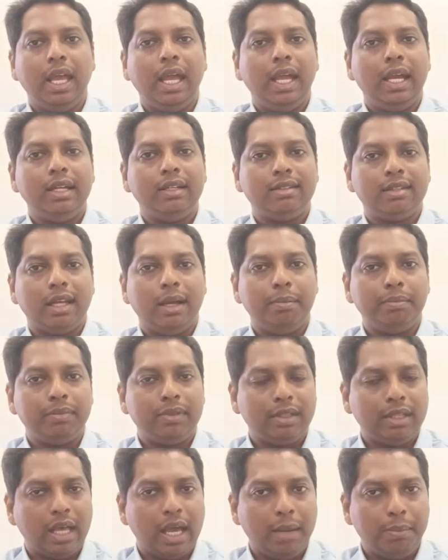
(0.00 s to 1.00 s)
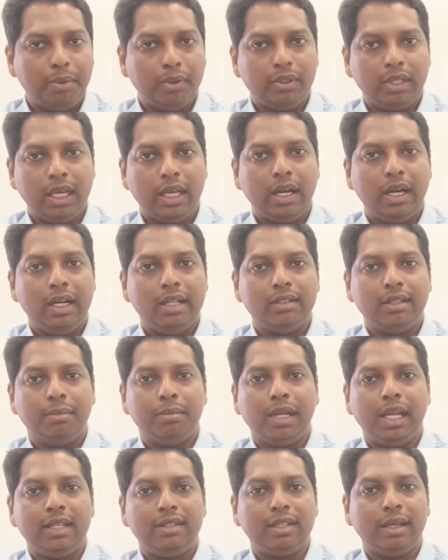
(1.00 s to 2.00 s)
And some hypothyroidism,
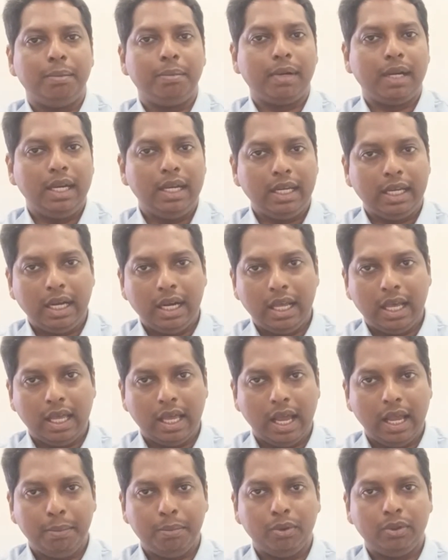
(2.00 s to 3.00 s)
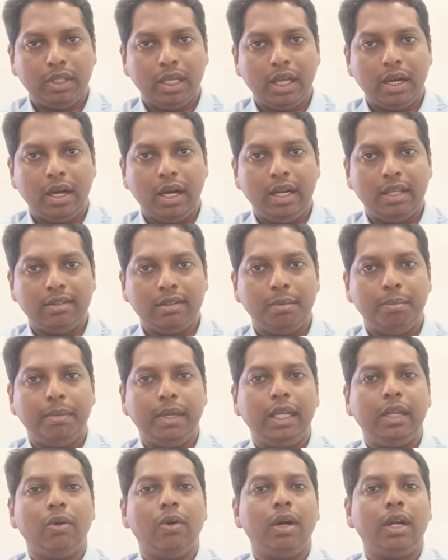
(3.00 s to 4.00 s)
like subclinical hypothyroidism,
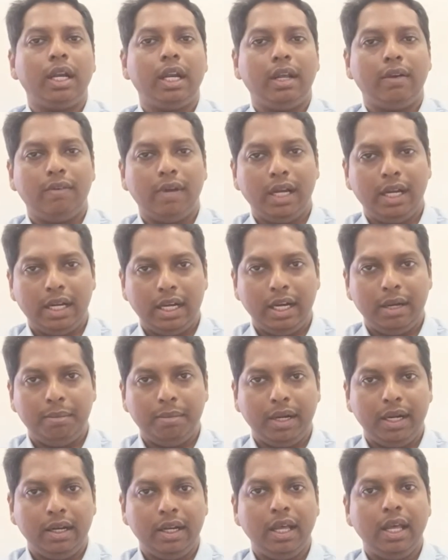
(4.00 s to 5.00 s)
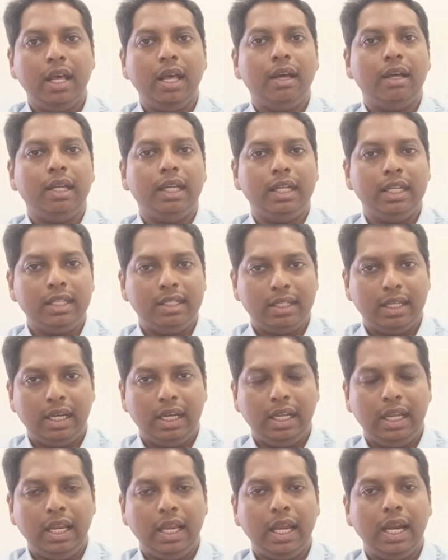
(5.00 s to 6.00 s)
may not require treatment
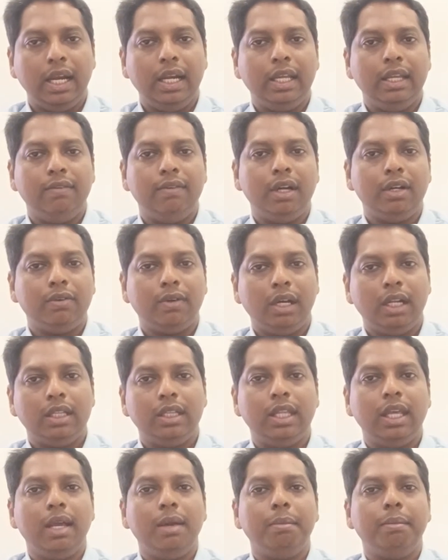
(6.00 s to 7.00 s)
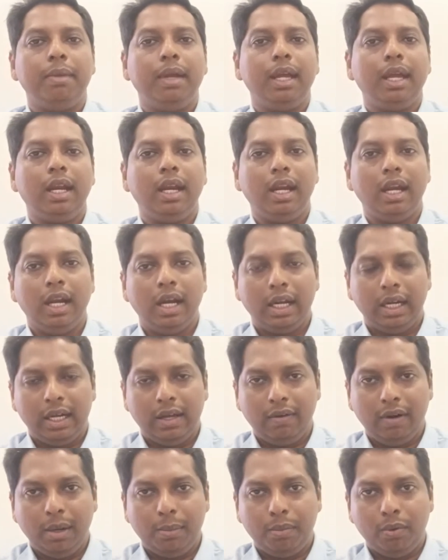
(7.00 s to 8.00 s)
initially, and eventually they may
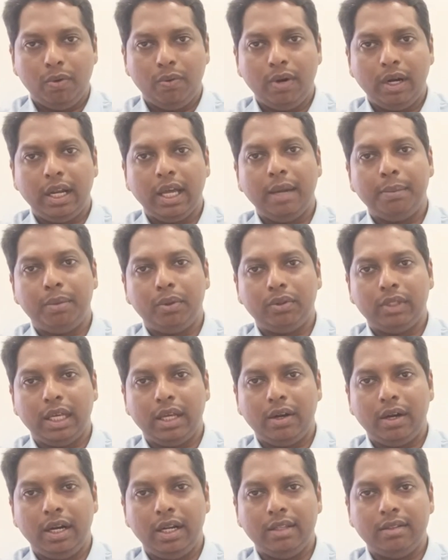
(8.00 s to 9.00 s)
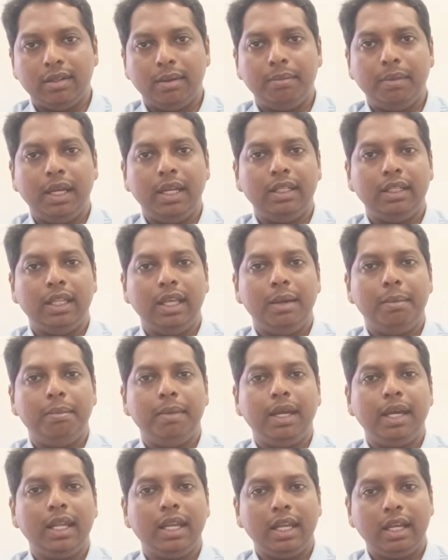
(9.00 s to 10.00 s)
develop overt hypothyroidism and they
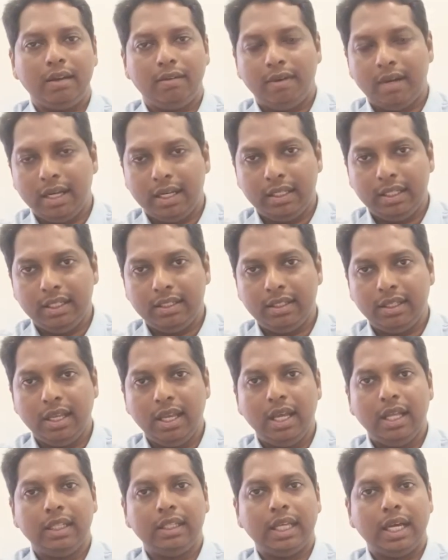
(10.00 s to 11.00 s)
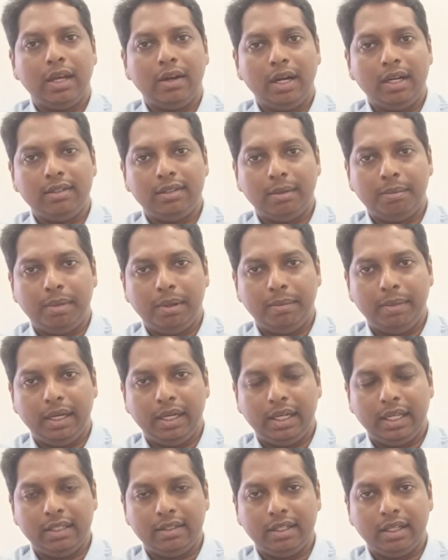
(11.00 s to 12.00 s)
may require this thyroid
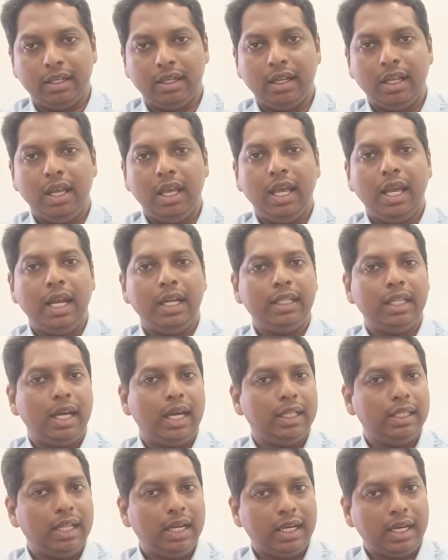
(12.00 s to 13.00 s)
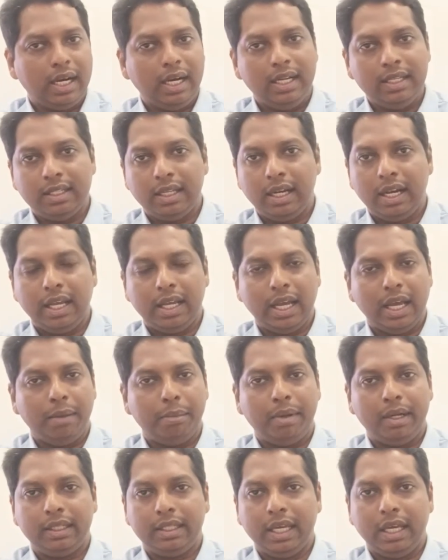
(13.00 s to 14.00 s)
supplementation. And the other condition like
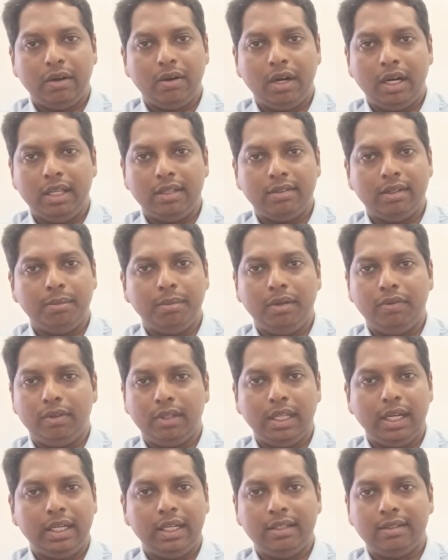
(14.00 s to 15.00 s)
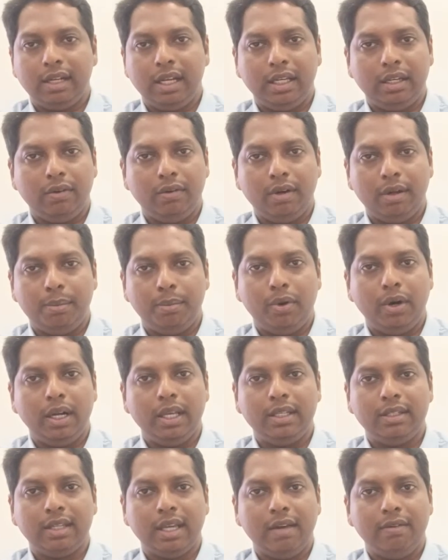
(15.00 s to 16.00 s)
hyperthyroidism, if that is like your body
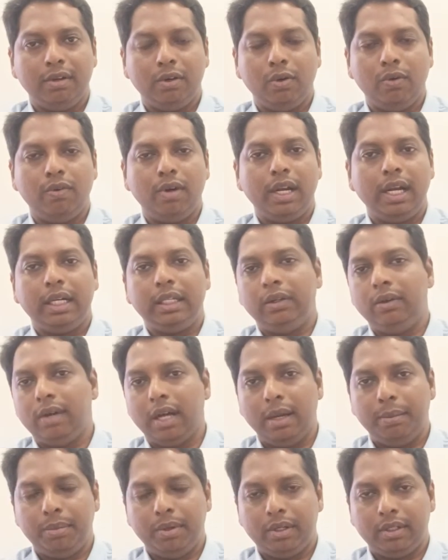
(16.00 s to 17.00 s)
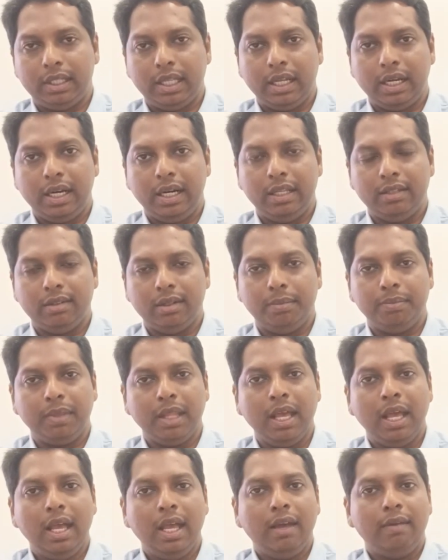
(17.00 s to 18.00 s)
is having overactive hyperthyroidism,
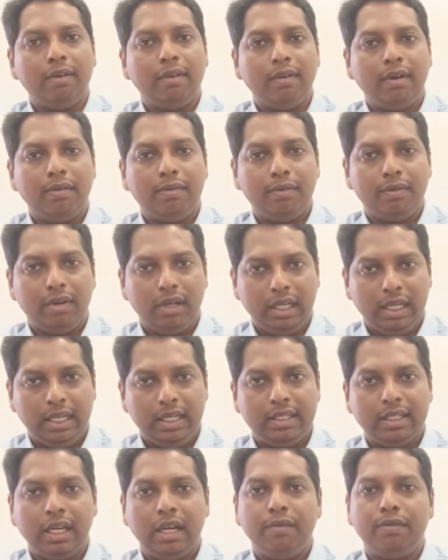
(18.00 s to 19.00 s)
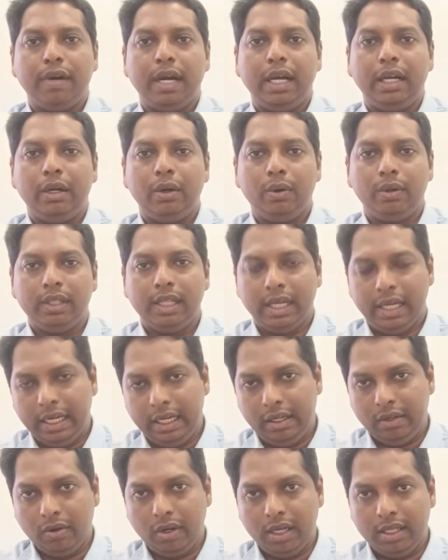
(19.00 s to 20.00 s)
we will initially find out the
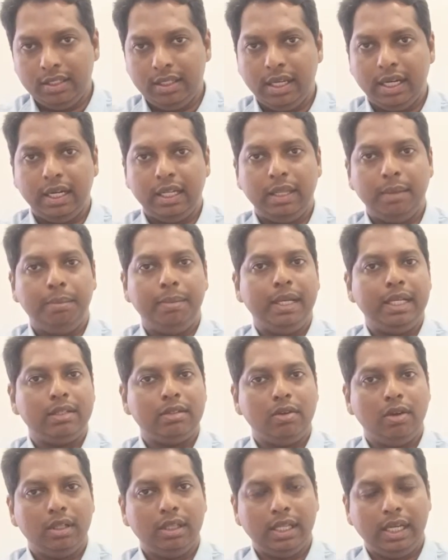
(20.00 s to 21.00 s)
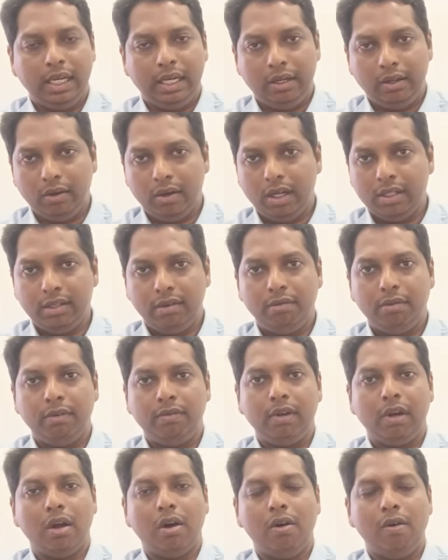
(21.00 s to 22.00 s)
etiology, and based on the etiology we
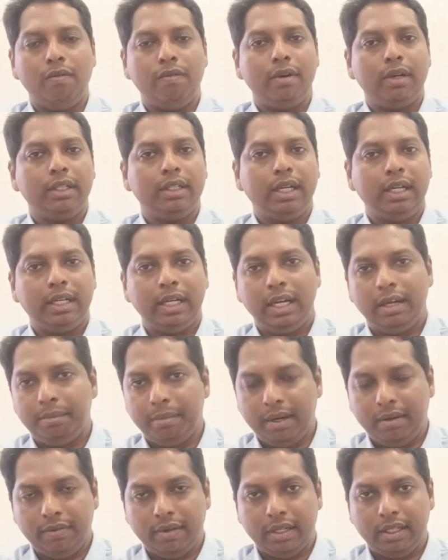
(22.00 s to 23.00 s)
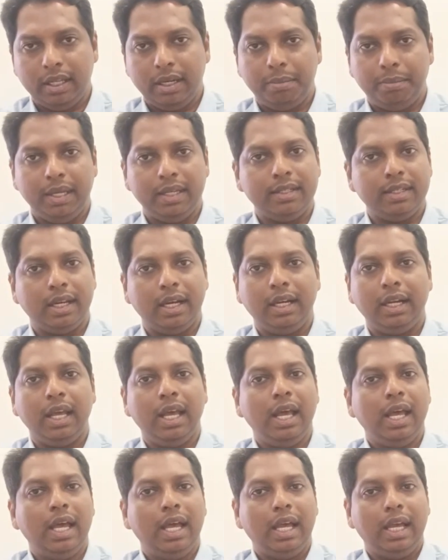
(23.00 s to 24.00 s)
will offer the treatment for the patient,
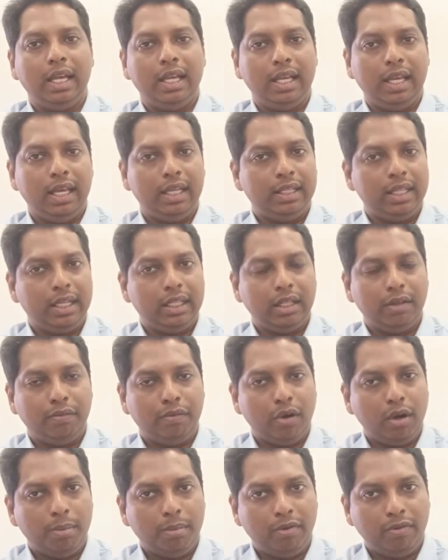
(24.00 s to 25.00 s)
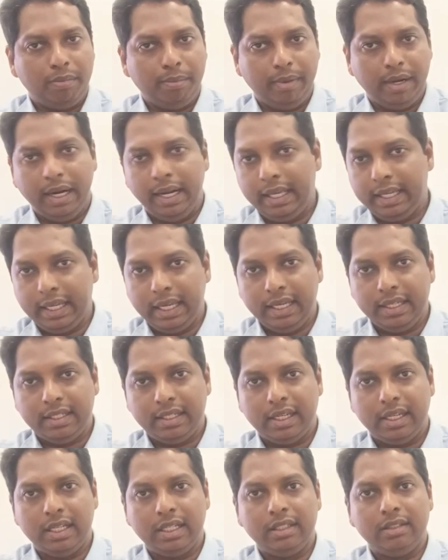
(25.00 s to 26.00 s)
either in the form of
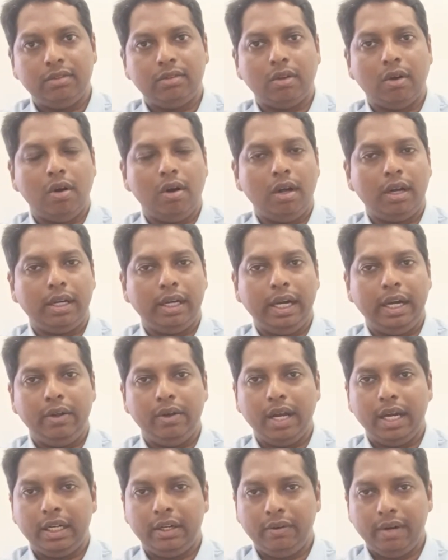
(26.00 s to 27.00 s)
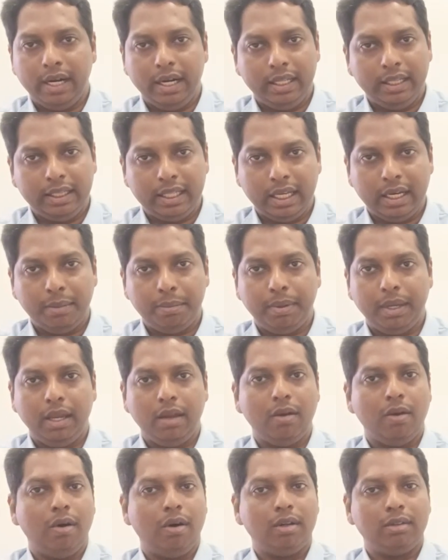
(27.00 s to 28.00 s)
medications or radioactive iodine therapy
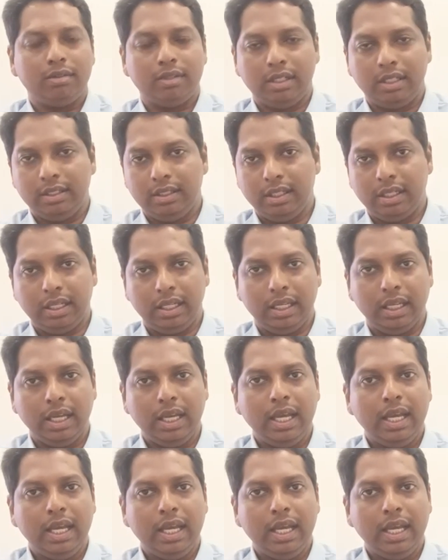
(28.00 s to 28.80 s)
or surgery.